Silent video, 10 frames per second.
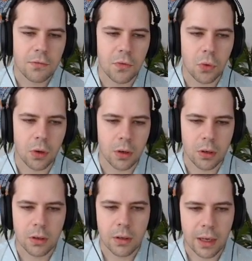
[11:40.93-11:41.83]

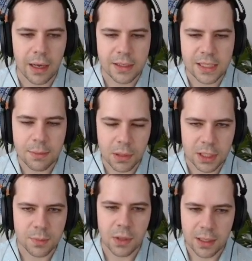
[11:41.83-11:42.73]
for C++
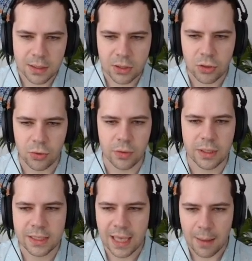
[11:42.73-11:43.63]
to
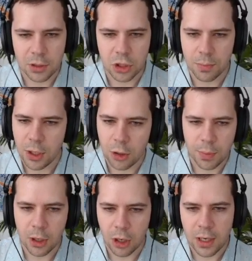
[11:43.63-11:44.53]
establish a
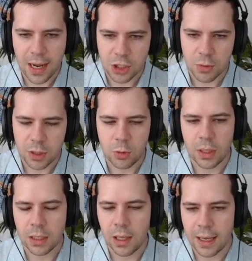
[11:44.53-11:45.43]
peer-to-peer connection
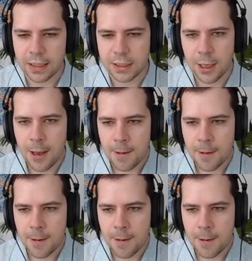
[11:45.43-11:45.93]
between clients.